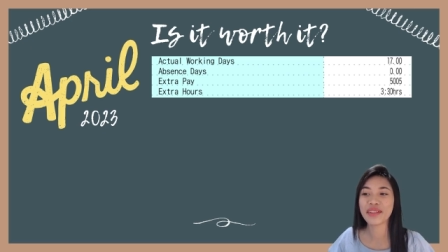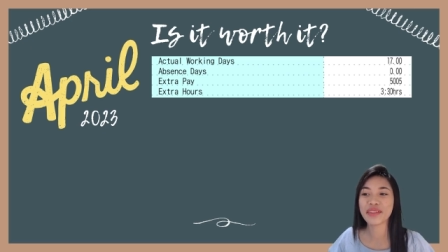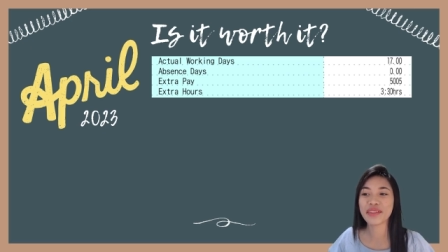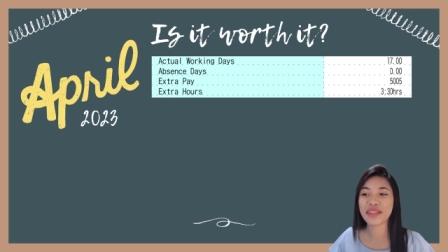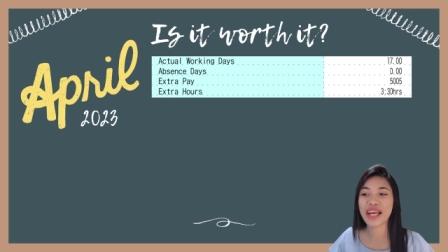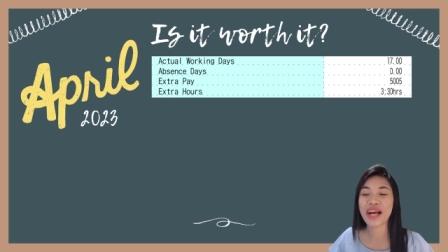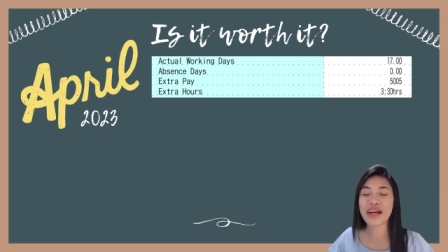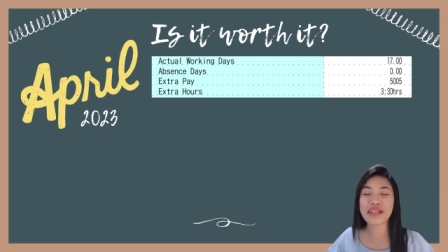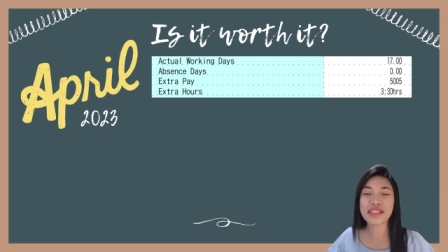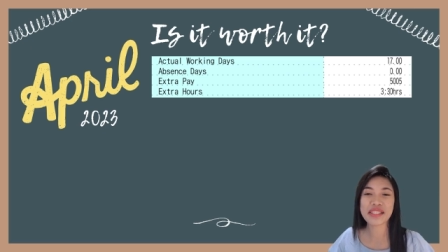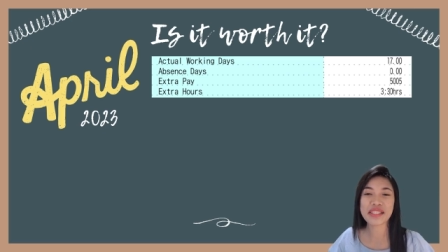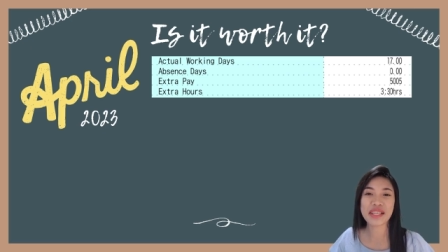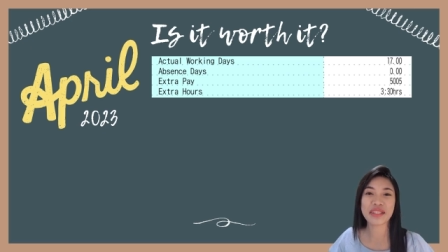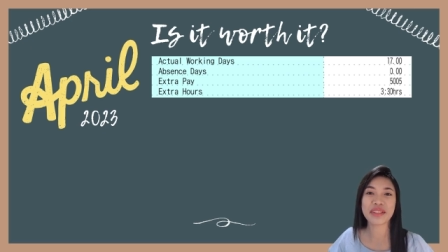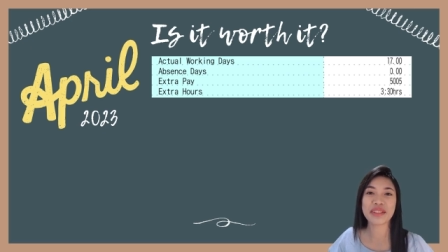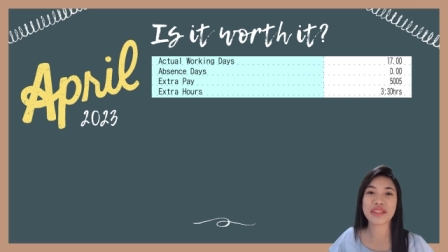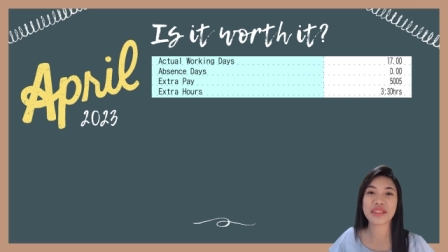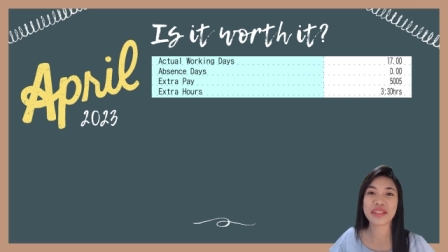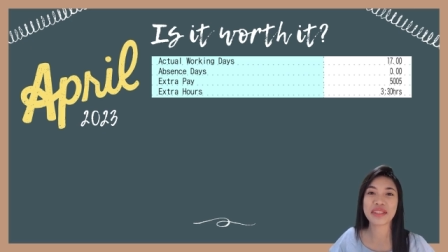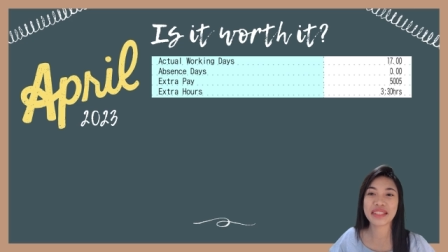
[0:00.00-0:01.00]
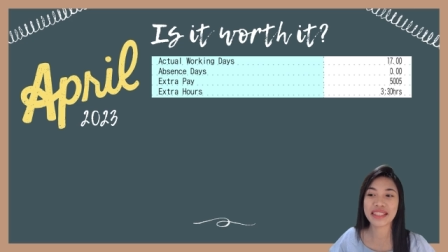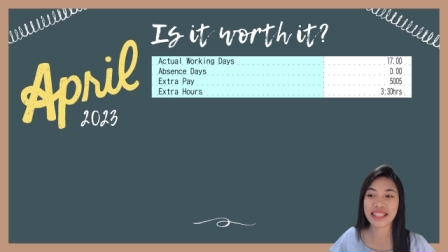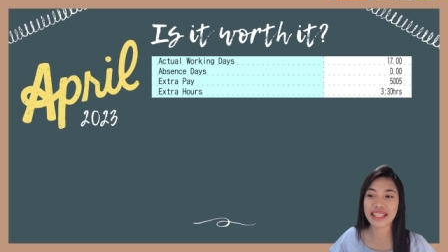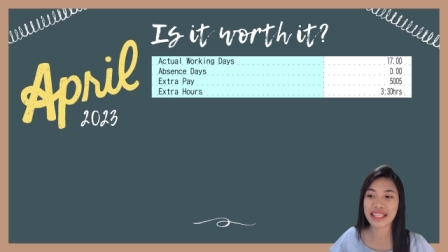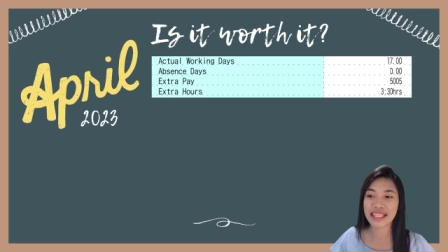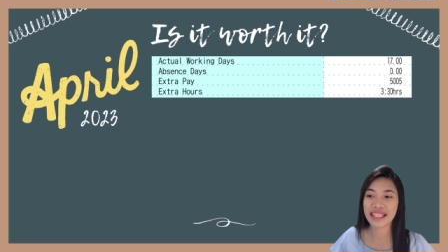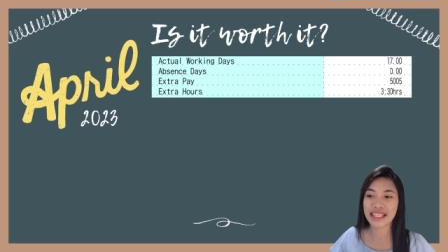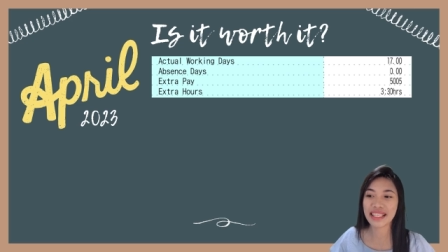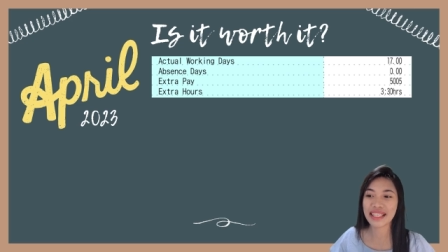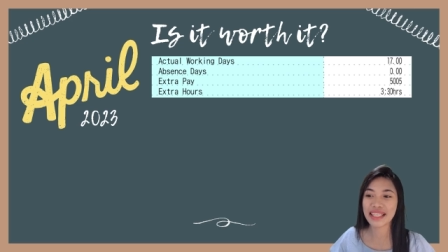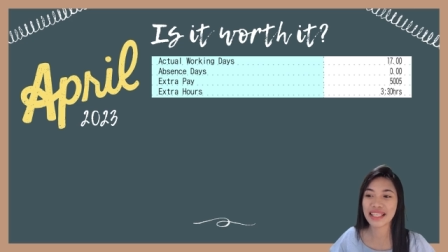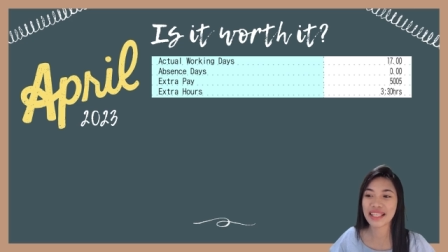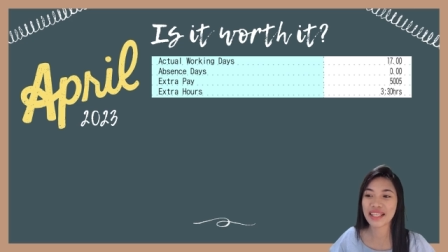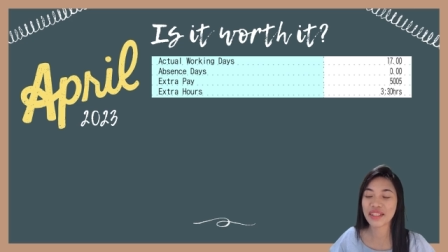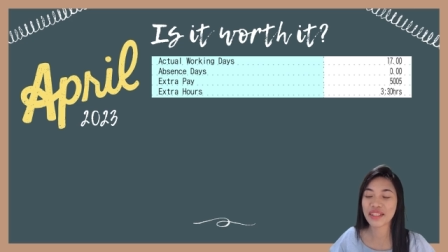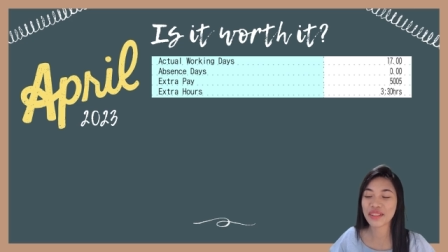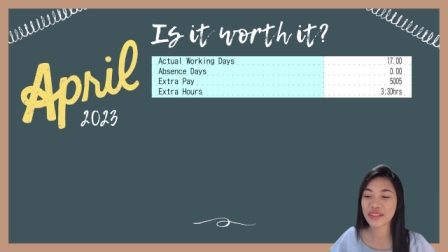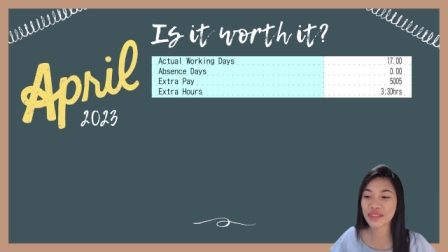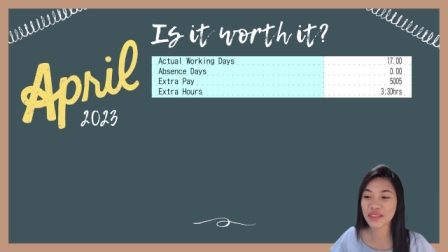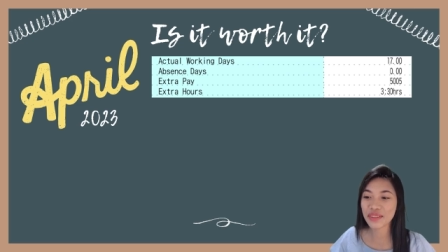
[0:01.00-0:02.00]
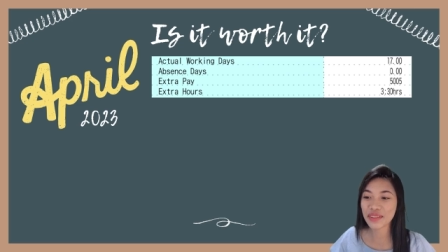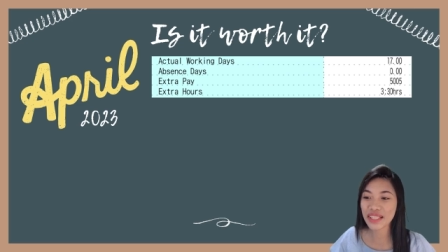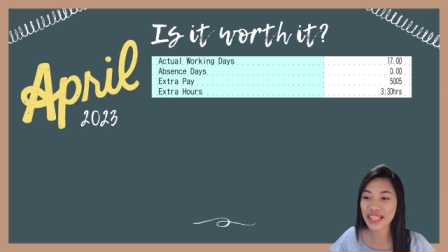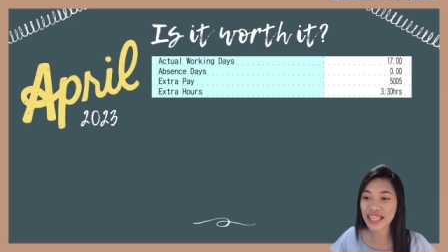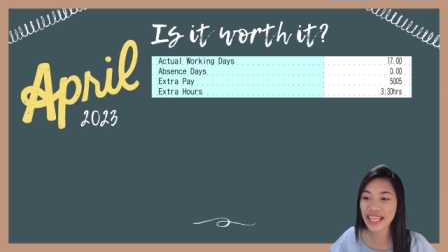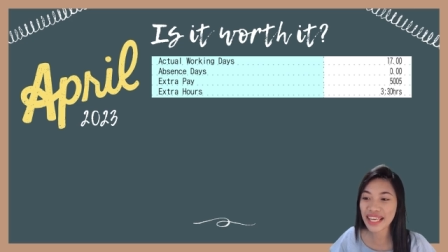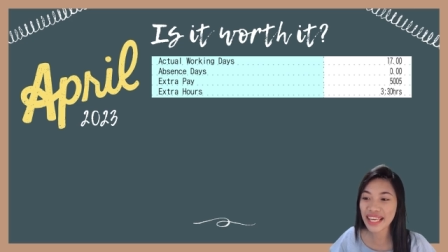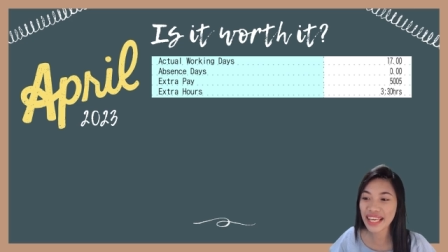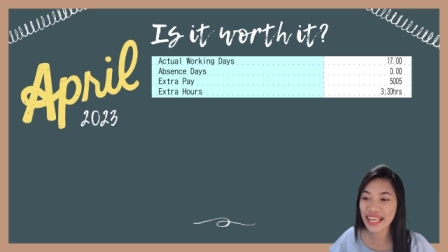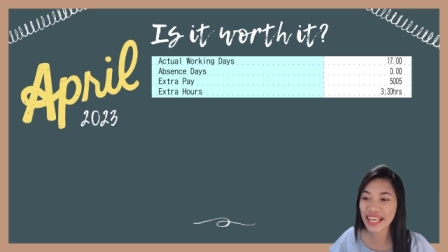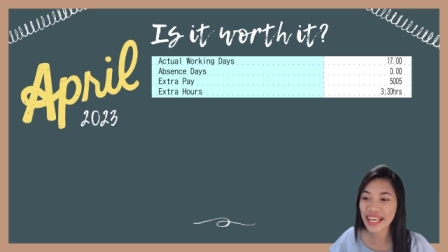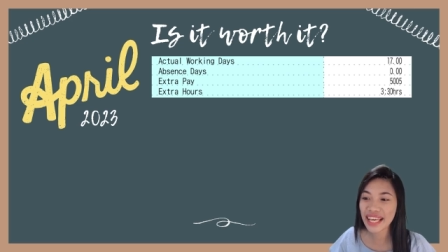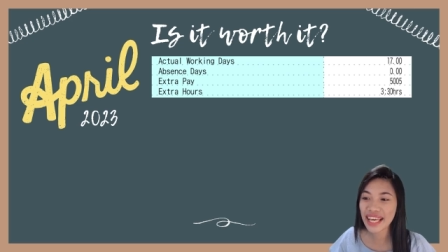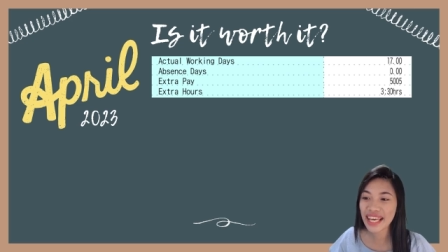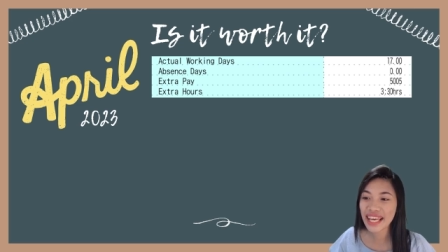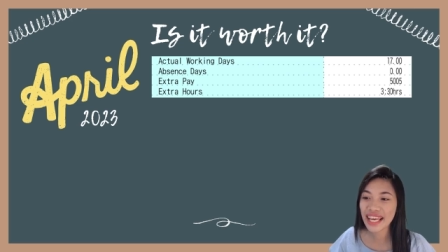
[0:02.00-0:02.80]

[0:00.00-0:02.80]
three hours and thirty, three